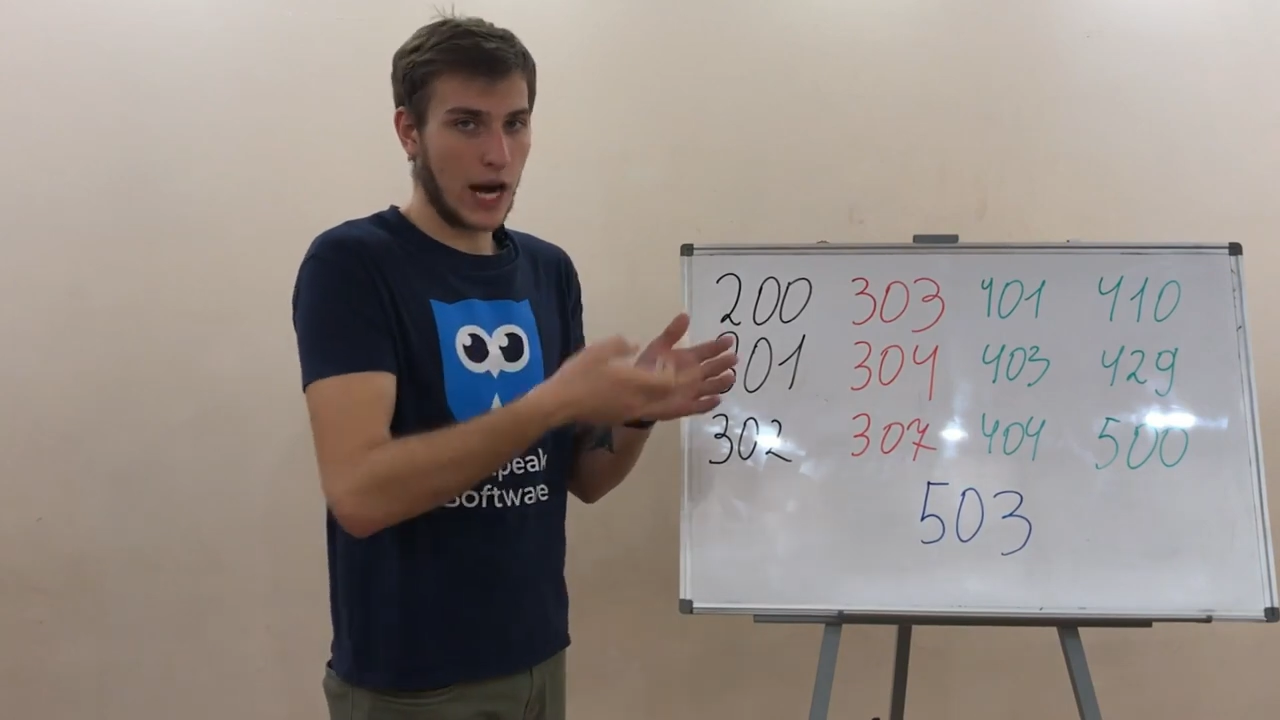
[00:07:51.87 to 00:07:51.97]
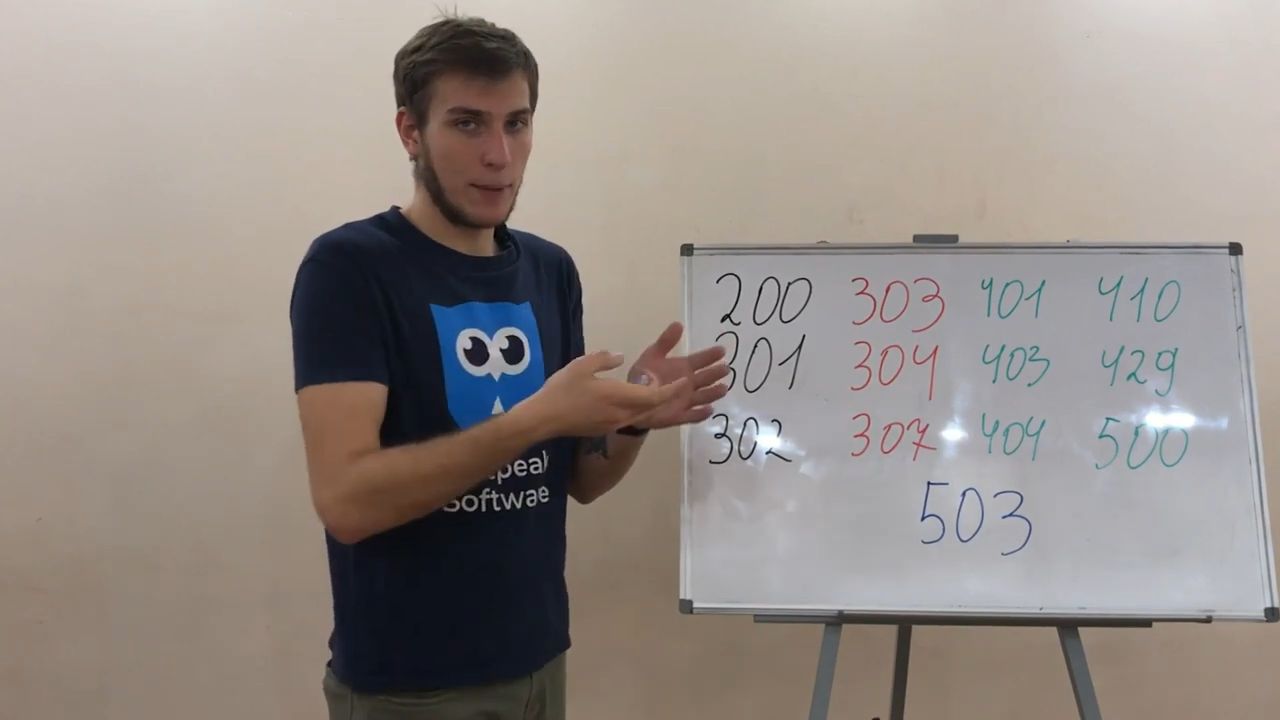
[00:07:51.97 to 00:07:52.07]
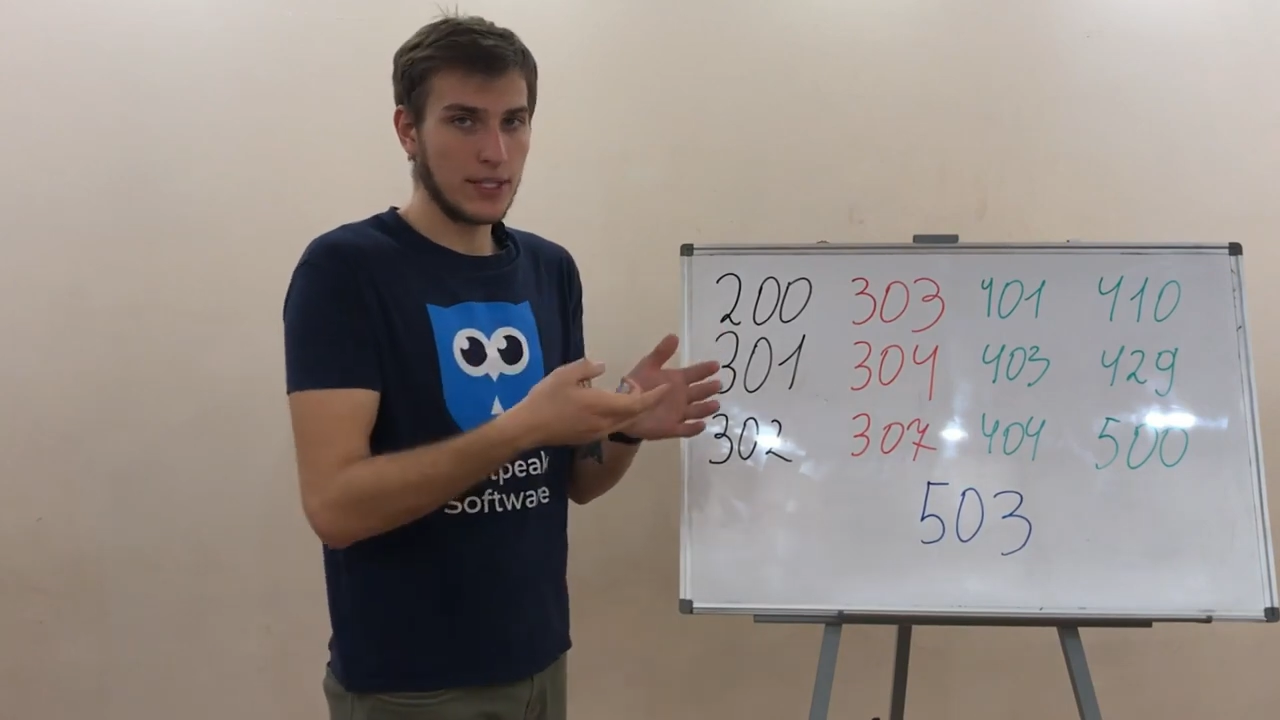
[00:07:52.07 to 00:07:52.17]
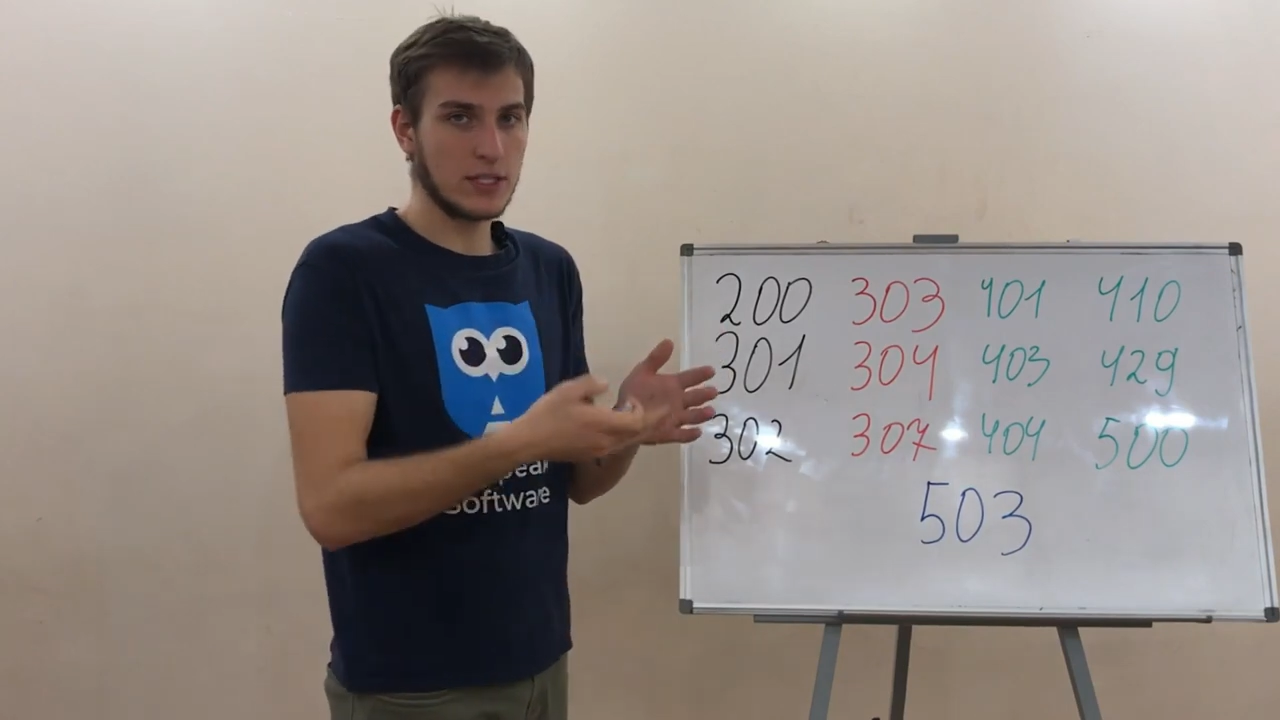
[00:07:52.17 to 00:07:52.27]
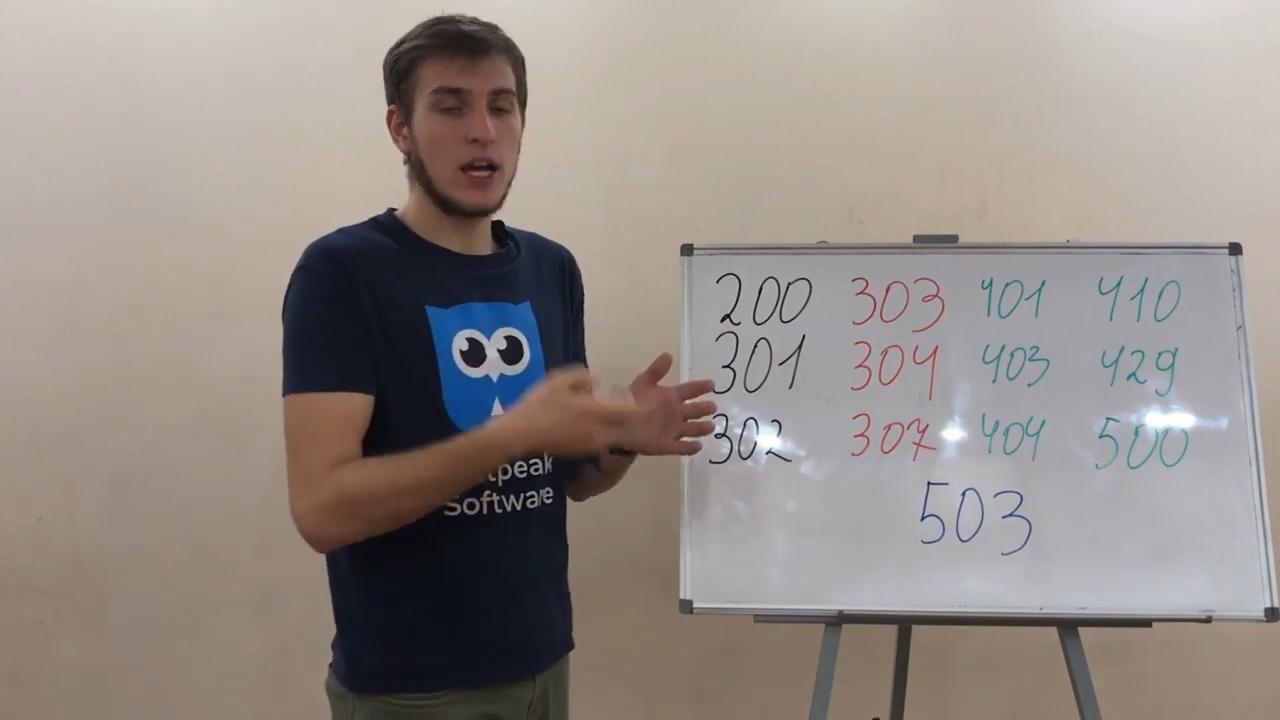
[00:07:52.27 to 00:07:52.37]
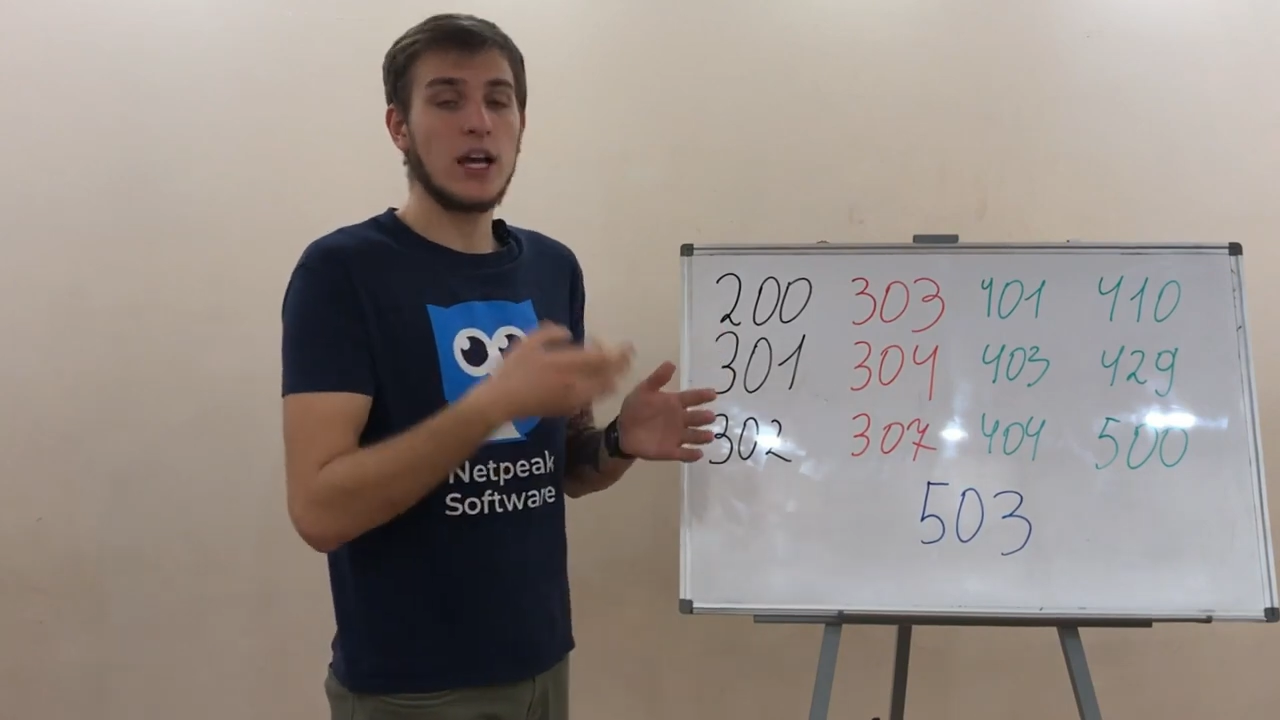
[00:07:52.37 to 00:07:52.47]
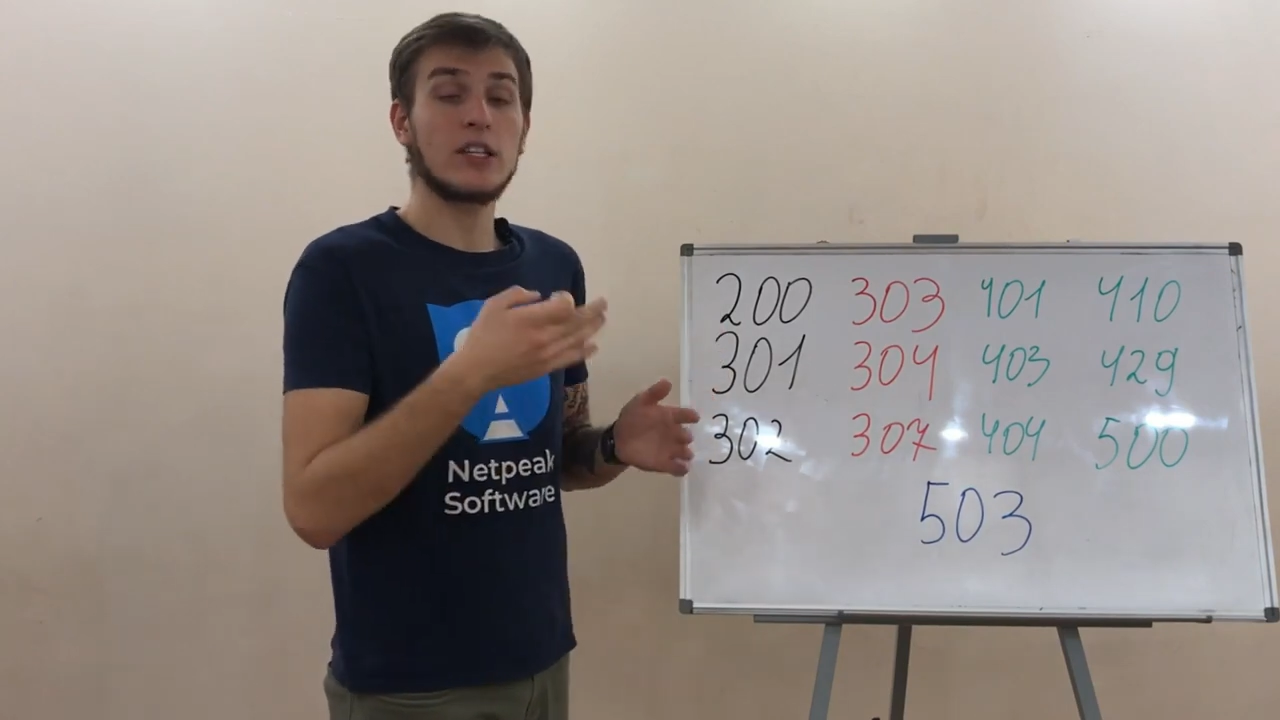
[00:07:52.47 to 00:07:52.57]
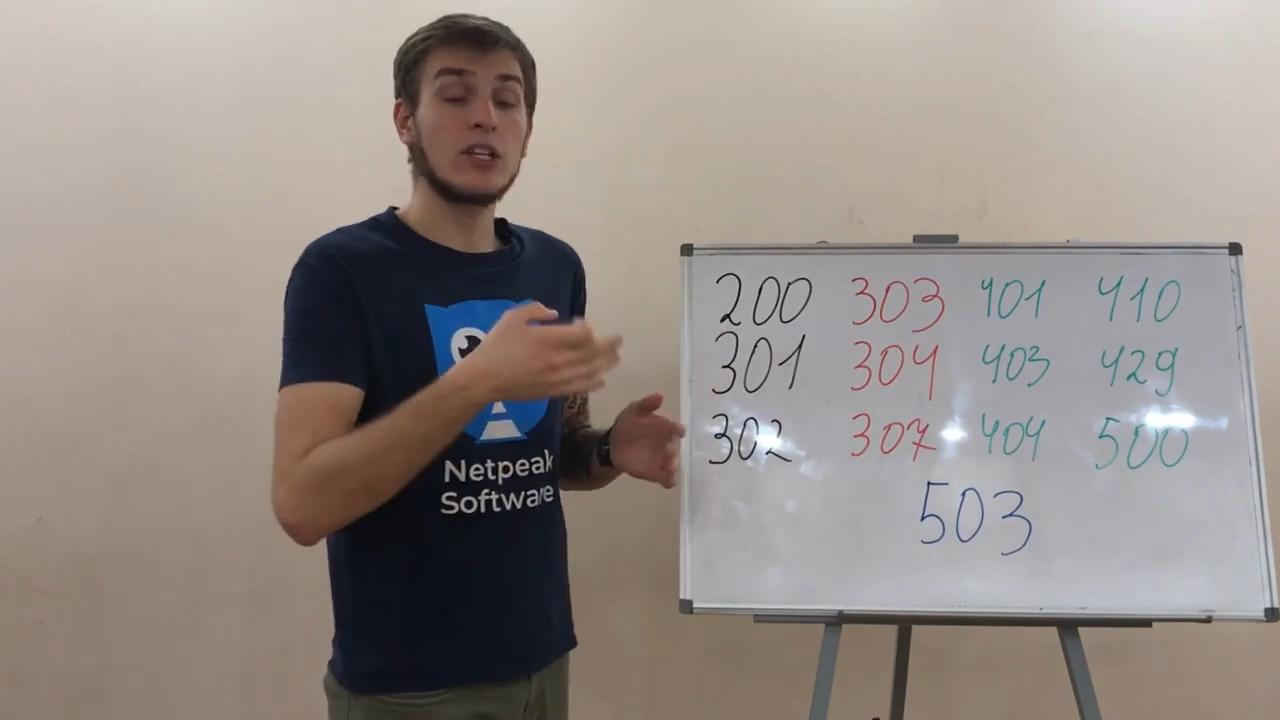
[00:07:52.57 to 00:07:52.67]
robots